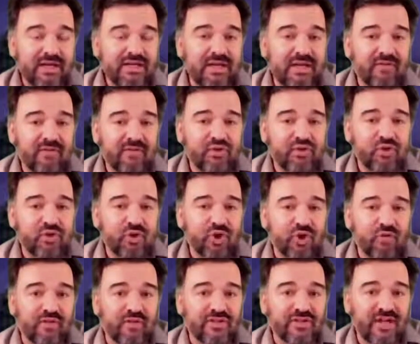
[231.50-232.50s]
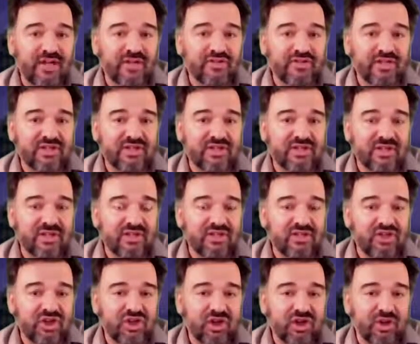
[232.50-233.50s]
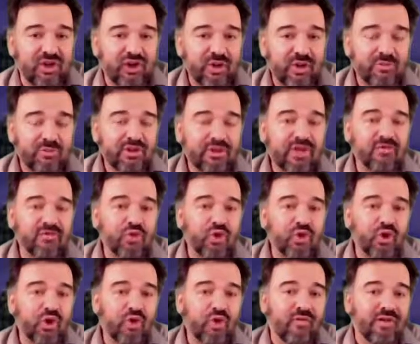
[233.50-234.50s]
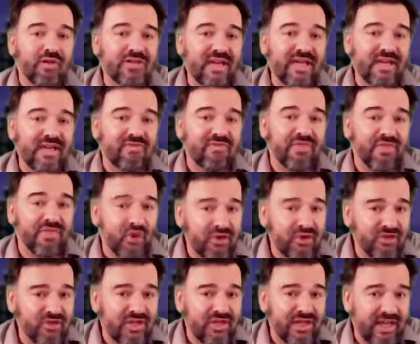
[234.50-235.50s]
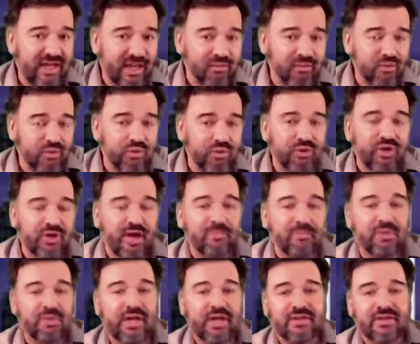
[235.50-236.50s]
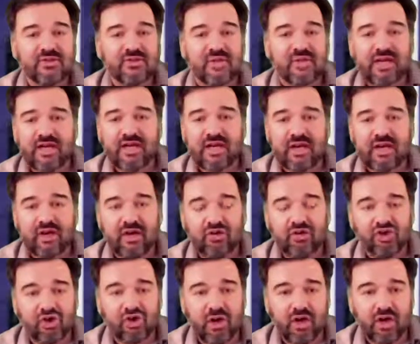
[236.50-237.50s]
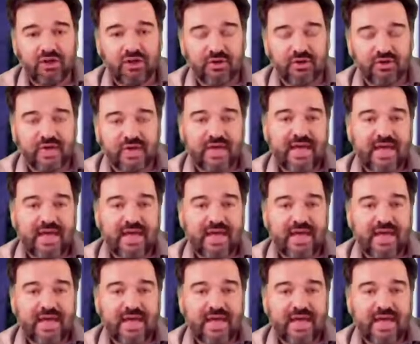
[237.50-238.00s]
Denver's gone over 10 of 16 this year, but they've gone over 10 of 13 games when they're not playing the San Diego Chargers.